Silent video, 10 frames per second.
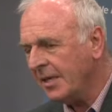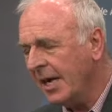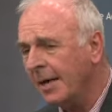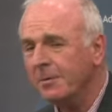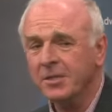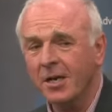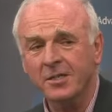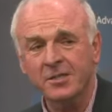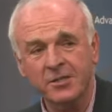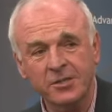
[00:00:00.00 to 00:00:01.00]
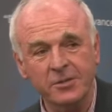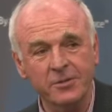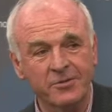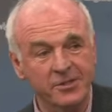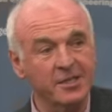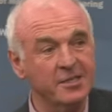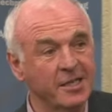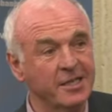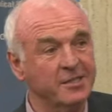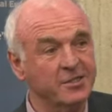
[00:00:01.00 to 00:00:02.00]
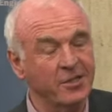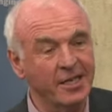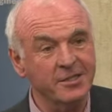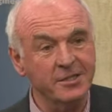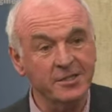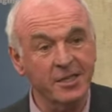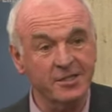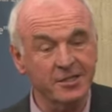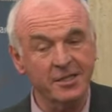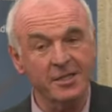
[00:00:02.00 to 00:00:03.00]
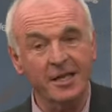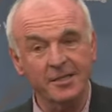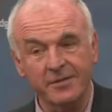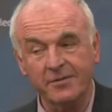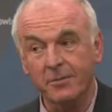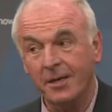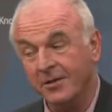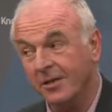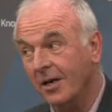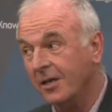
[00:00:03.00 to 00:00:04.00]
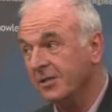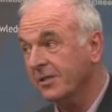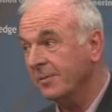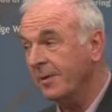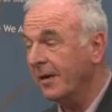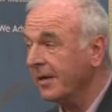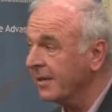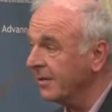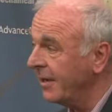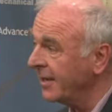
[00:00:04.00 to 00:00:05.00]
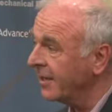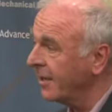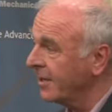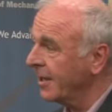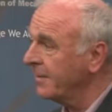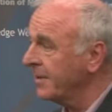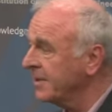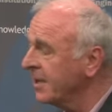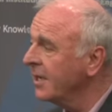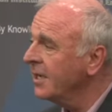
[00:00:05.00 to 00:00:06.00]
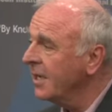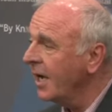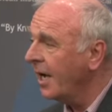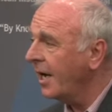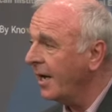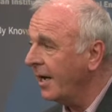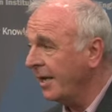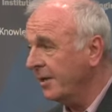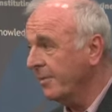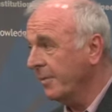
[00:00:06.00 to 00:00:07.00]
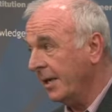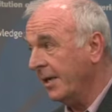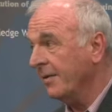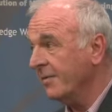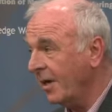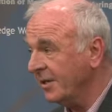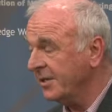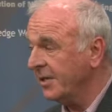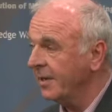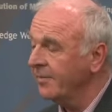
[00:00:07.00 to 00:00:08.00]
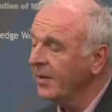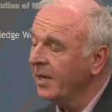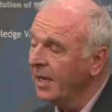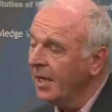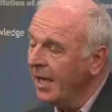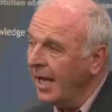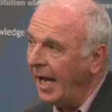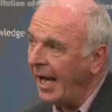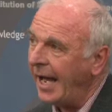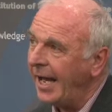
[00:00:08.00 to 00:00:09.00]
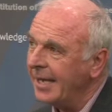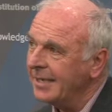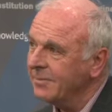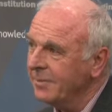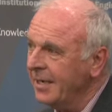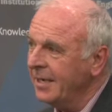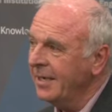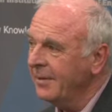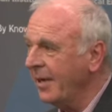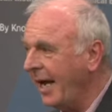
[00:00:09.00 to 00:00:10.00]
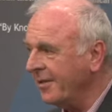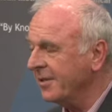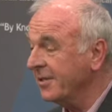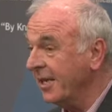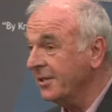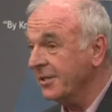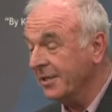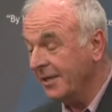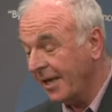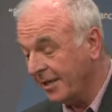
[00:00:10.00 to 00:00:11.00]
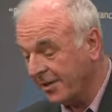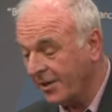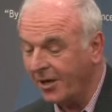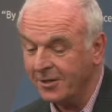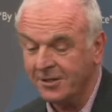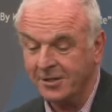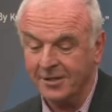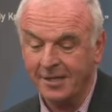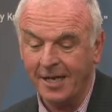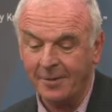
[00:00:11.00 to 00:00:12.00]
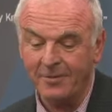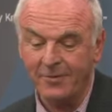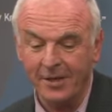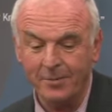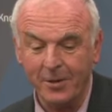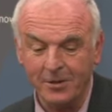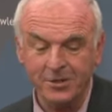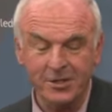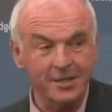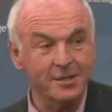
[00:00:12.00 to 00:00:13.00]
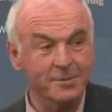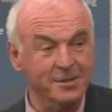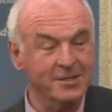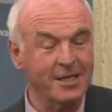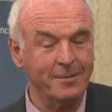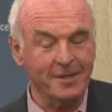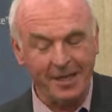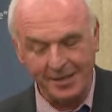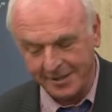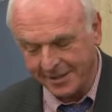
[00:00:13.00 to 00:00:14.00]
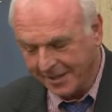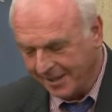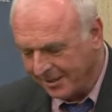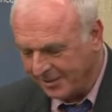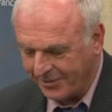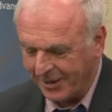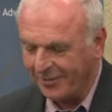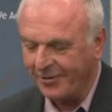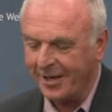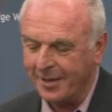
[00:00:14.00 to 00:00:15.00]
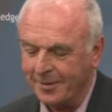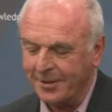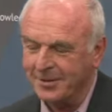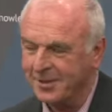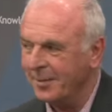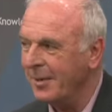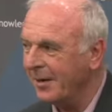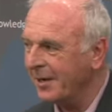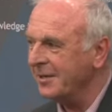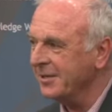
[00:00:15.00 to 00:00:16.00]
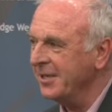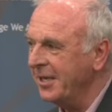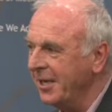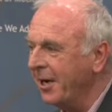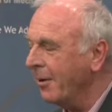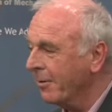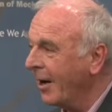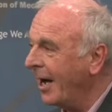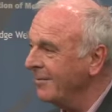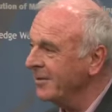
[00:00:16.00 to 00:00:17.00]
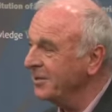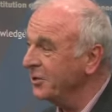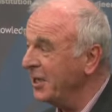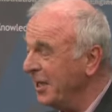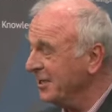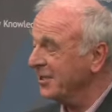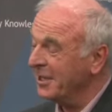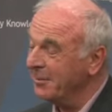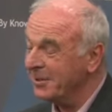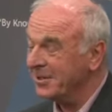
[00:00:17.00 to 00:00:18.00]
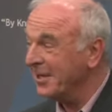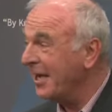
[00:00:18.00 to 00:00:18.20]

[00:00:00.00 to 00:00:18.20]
I was asked to facilitate a strategy session in London for one of the largest American credit card companies at the beginning of last year. And we had the session at the Carlton Club, a very posh gentleman's club in London. It was very funny because the American CEO arrived in jeans and he wasn't